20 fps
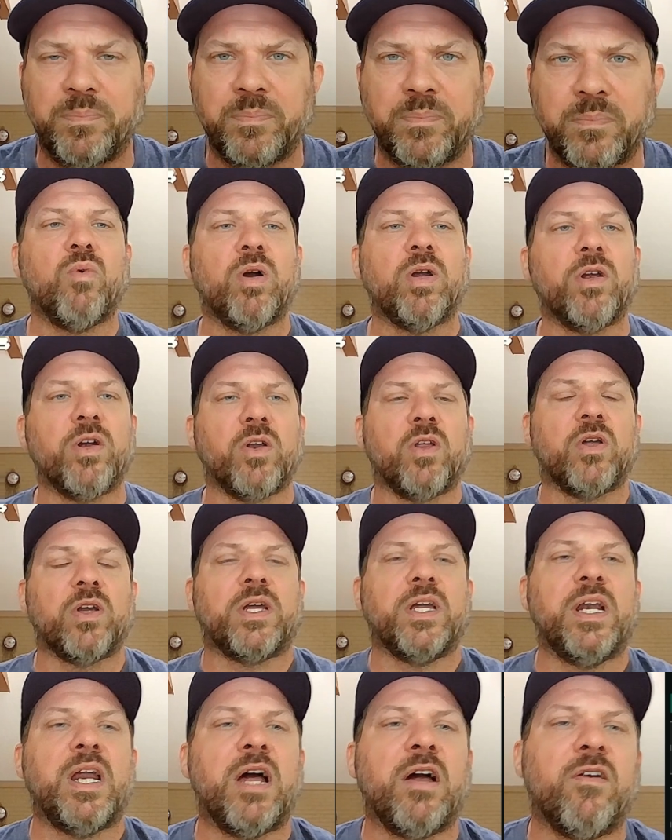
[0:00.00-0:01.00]
What you're
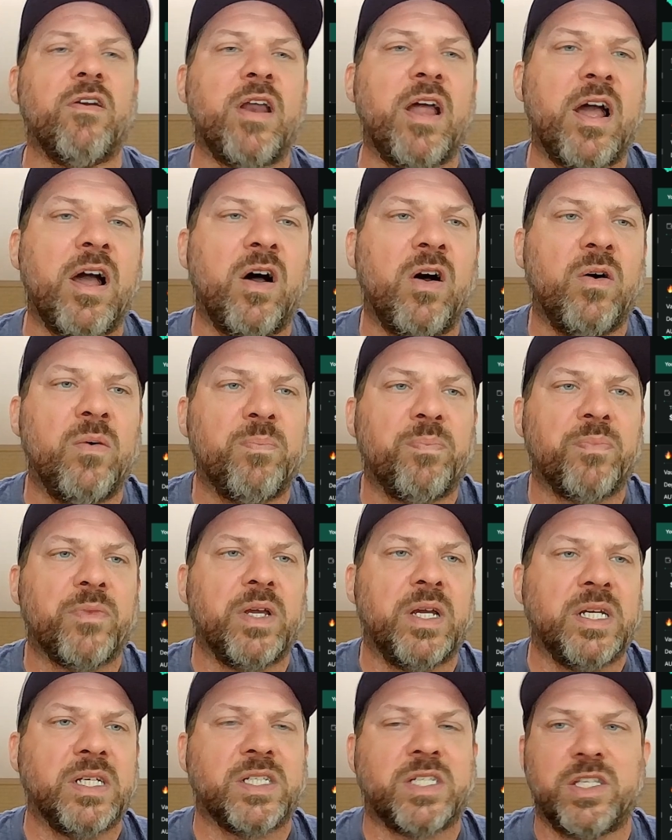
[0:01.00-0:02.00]
looking at now
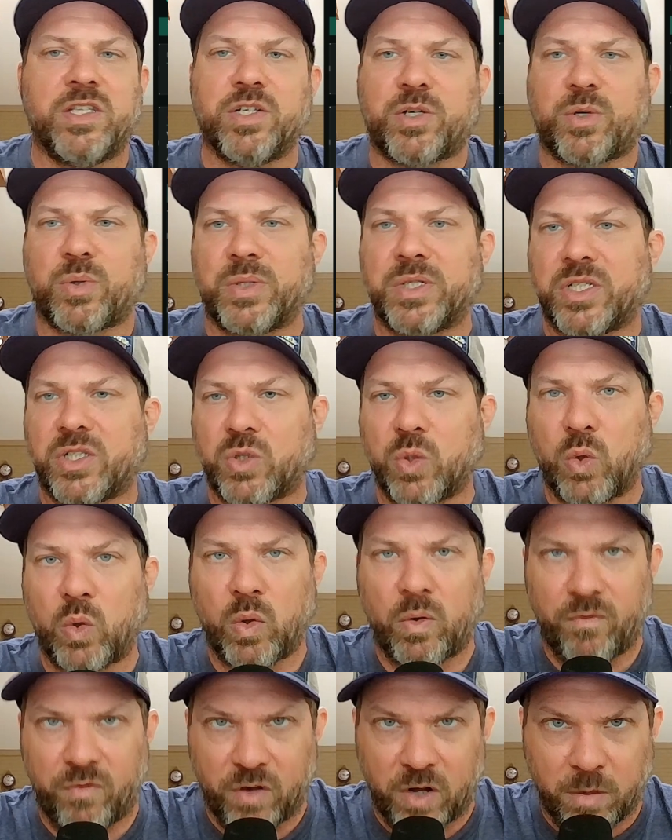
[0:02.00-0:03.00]
is the
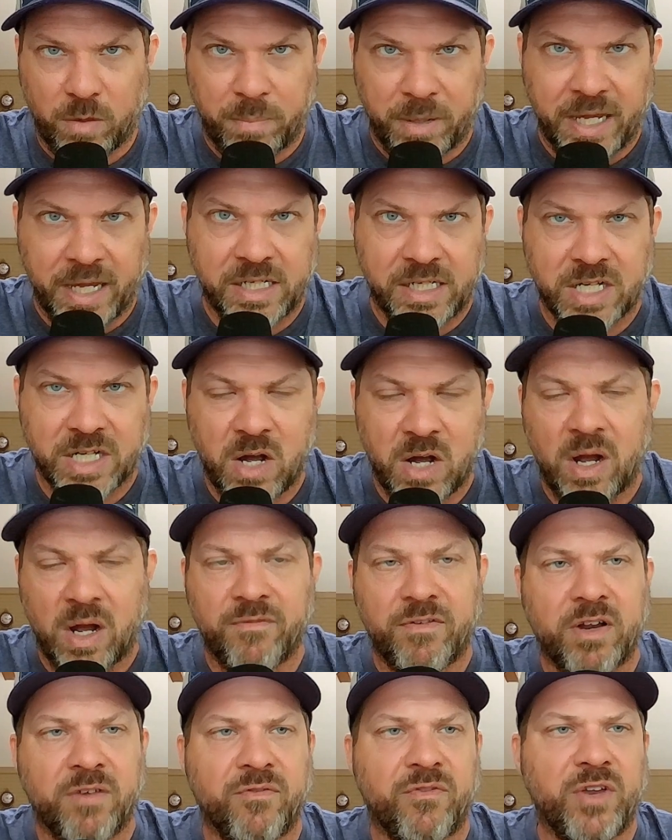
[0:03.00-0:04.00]
Krystal Vault page. Now,
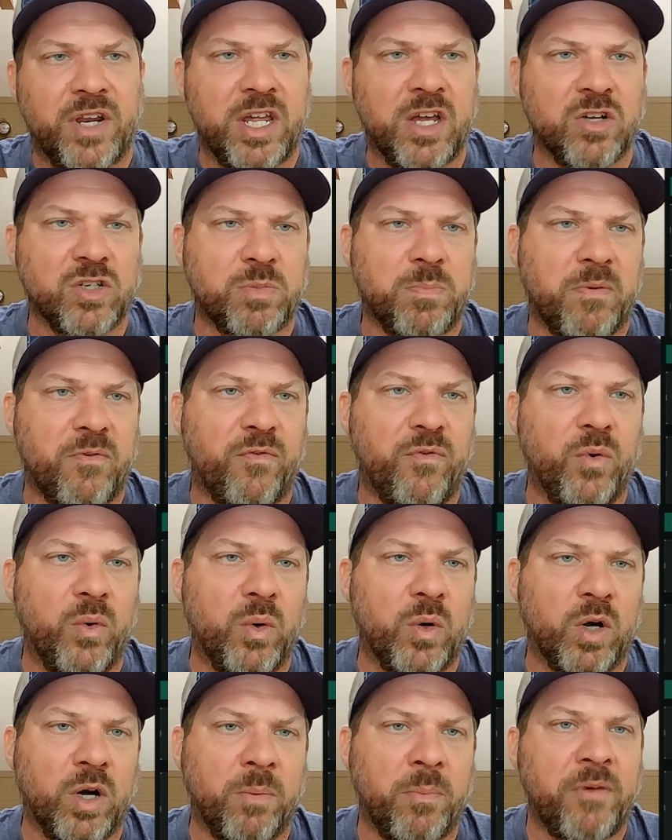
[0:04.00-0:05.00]
I've done videos
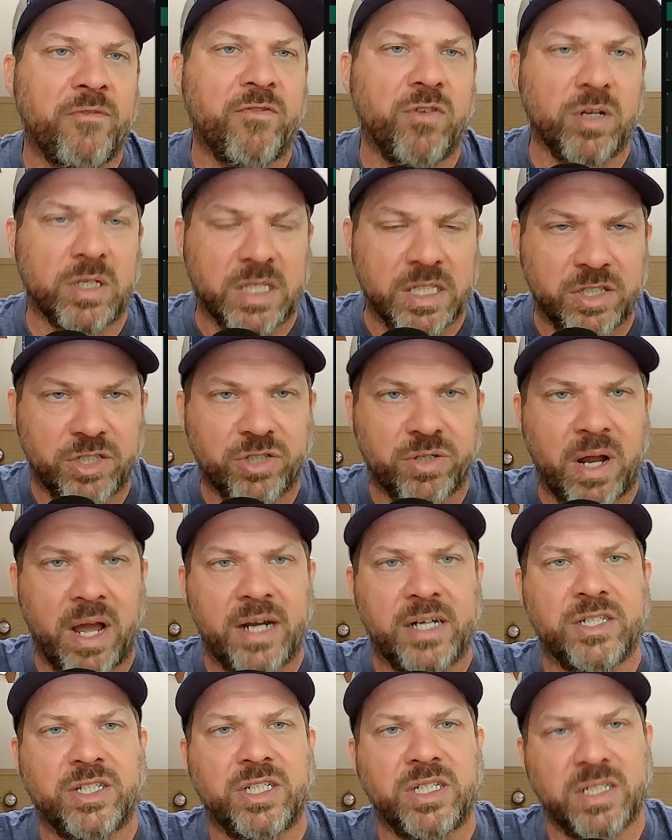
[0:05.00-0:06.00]
before, and we've looked at
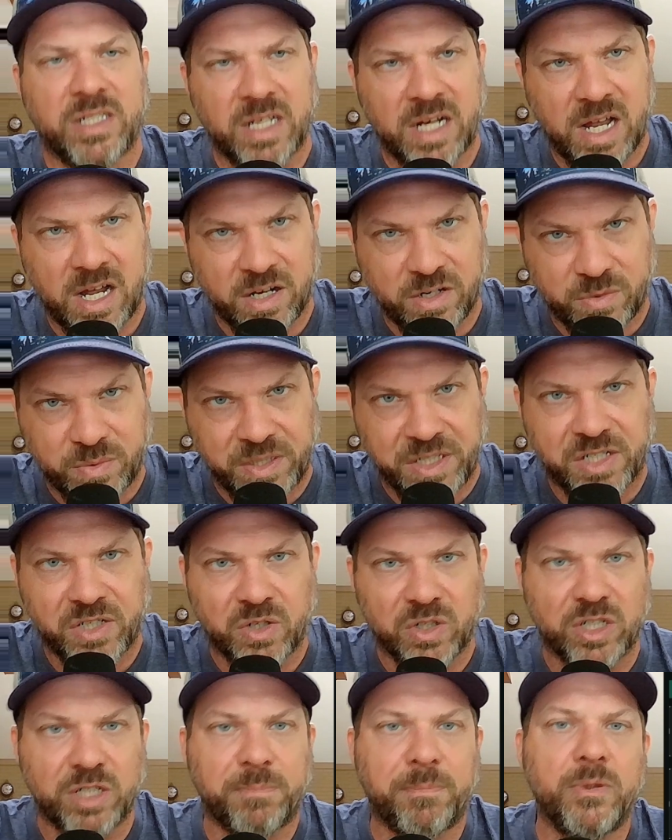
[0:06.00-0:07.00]
strategies and how to
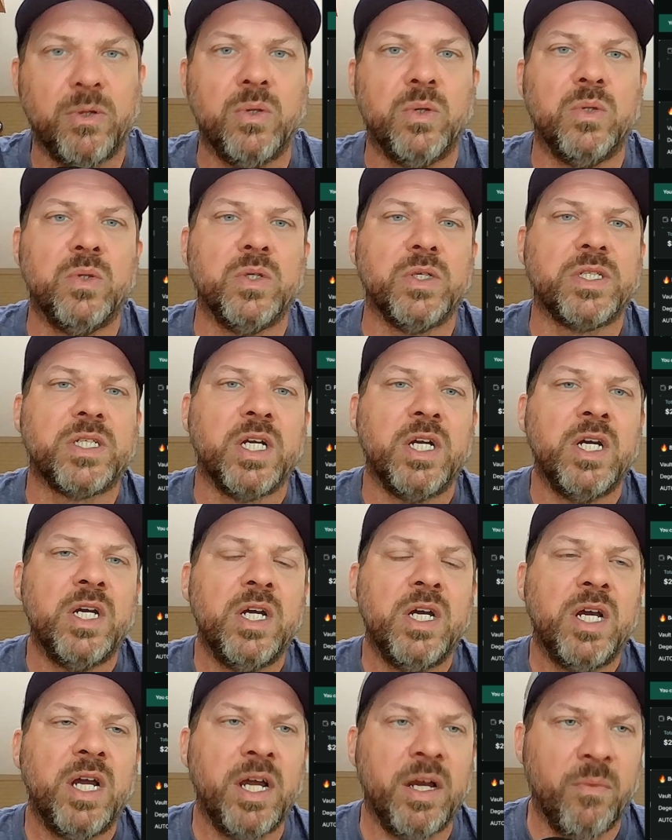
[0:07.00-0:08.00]
research pools
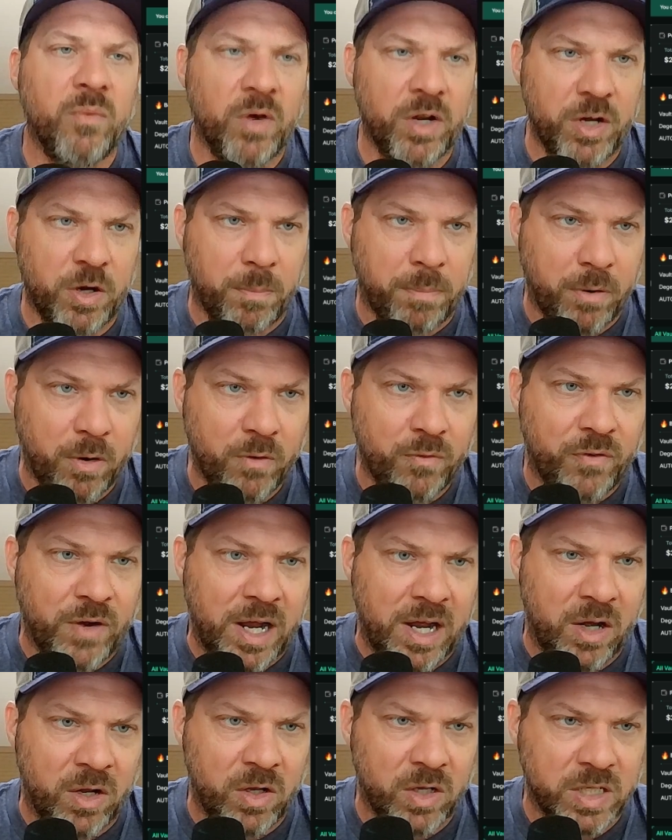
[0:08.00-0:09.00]
and what your
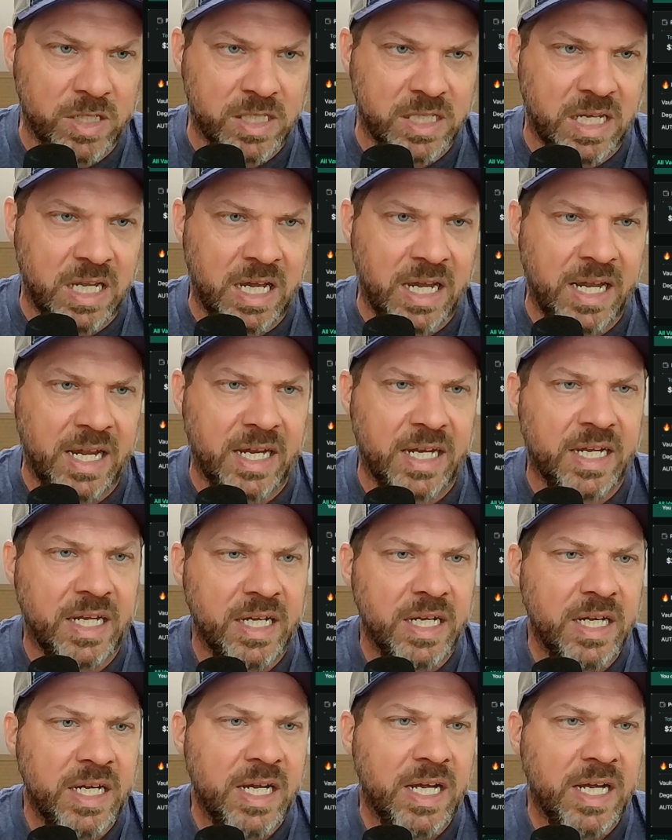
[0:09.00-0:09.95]
profile looks like.